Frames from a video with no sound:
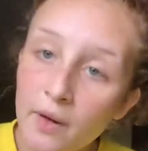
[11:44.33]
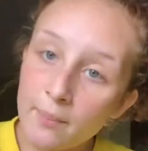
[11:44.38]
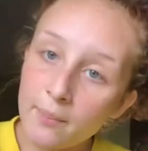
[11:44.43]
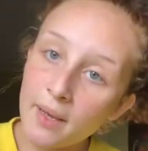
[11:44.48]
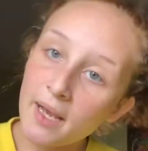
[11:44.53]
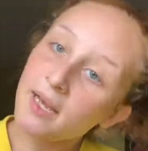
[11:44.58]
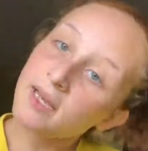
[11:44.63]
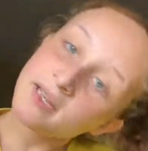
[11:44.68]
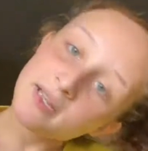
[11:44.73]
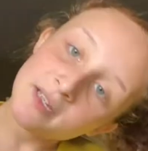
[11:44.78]
right
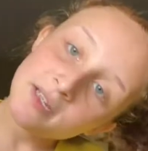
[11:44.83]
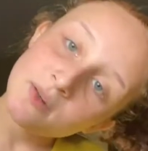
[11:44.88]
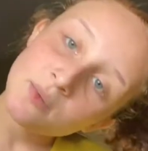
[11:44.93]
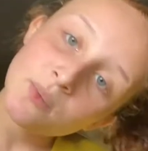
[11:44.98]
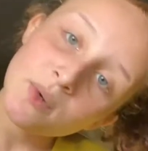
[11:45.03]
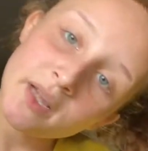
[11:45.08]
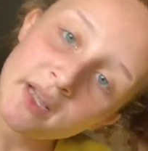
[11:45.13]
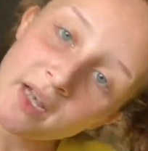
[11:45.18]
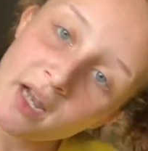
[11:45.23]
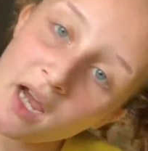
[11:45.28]
back
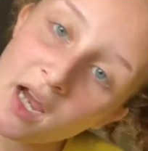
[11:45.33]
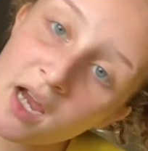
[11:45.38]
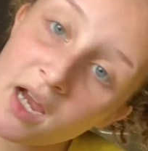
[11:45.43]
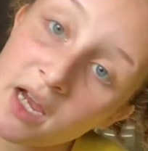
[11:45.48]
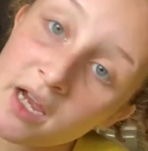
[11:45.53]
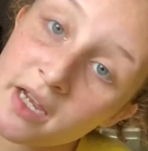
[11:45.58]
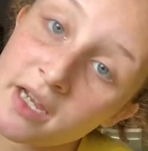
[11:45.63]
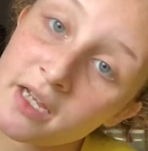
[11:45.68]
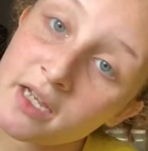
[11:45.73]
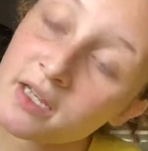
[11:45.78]
when
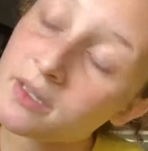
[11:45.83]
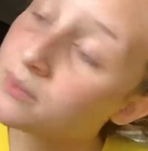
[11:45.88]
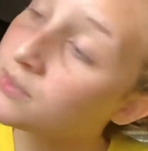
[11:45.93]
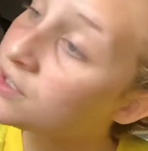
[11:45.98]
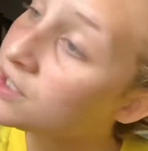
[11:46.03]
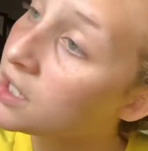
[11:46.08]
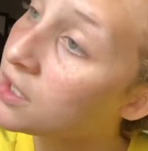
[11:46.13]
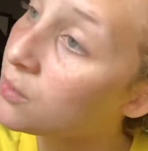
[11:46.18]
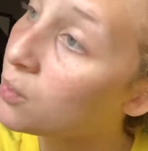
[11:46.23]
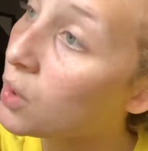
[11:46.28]
I
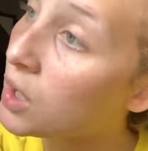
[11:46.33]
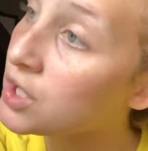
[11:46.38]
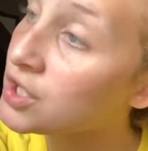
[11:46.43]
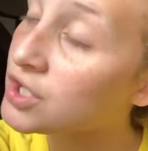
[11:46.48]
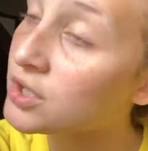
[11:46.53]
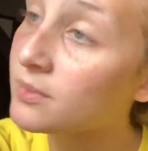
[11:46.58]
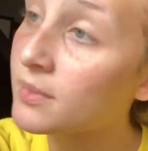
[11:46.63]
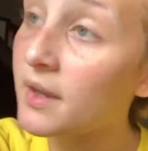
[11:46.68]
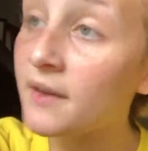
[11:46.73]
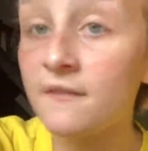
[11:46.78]
am done
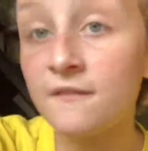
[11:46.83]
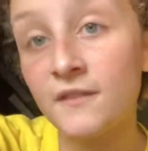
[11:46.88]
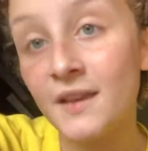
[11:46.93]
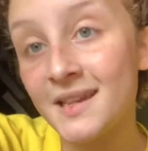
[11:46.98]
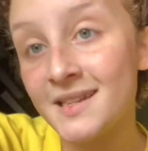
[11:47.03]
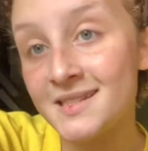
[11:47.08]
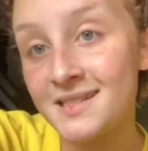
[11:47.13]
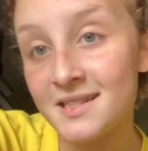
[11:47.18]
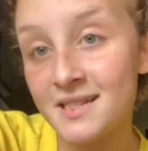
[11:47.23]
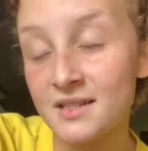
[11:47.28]
washing my
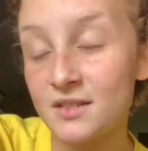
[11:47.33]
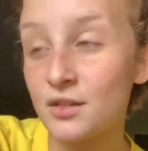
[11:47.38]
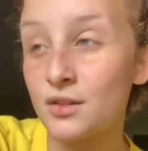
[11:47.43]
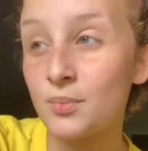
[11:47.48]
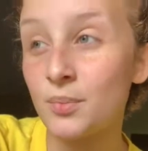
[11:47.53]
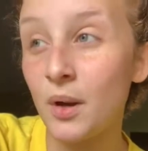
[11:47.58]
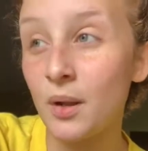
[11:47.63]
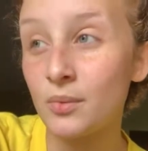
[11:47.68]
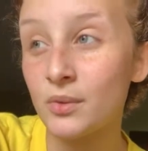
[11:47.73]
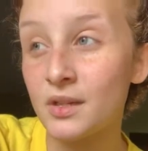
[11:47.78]
face because there
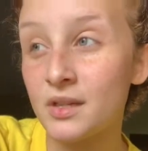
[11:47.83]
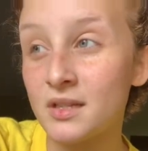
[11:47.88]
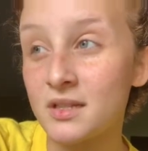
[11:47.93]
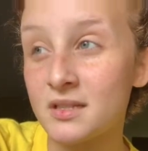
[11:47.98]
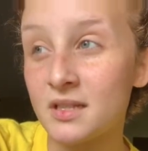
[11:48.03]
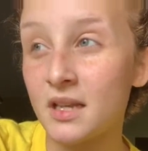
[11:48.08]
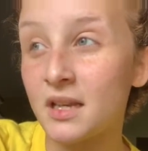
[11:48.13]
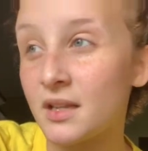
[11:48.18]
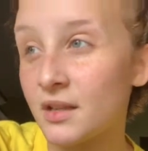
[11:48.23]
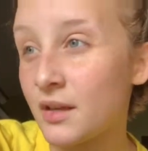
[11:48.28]
probably
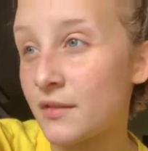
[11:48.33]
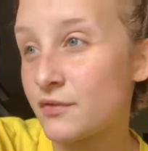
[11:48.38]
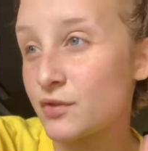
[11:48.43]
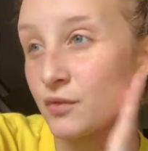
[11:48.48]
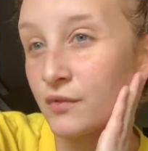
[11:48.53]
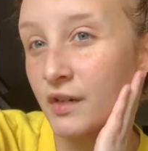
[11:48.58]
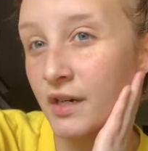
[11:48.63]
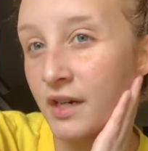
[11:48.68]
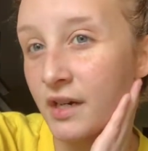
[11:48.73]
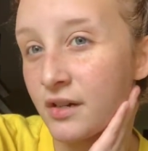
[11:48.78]
is like
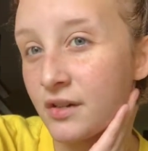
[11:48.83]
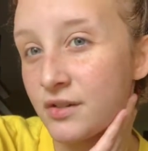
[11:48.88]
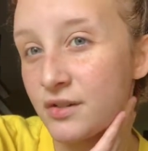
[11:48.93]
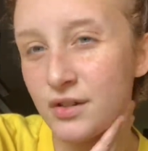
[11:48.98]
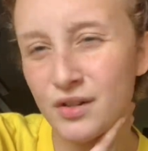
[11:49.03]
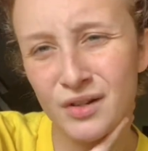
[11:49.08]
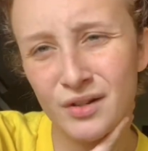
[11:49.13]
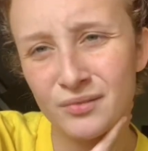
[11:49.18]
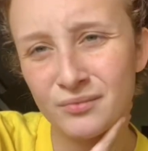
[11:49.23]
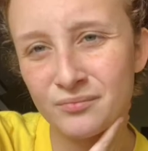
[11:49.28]
leftover hairs,
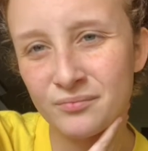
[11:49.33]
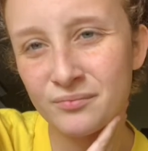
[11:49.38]
you know?